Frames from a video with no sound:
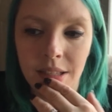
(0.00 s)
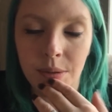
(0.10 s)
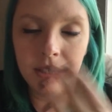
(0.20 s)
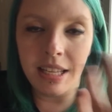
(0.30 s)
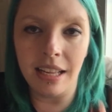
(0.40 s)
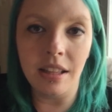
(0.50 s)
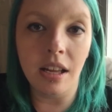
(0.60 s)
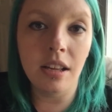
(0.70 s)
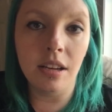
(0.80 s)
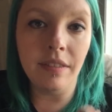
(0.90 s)
So it's like the
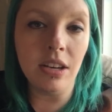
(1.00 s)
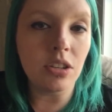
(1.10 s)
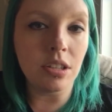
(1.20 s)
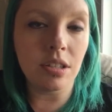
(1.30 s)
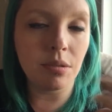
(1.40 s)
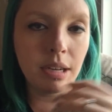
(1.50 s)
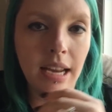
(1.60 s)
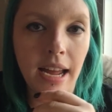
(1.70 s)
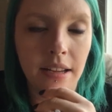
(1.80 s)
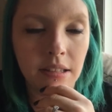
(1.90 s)
convention's 3
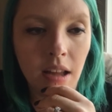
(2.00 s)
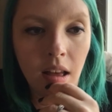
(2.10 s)
days.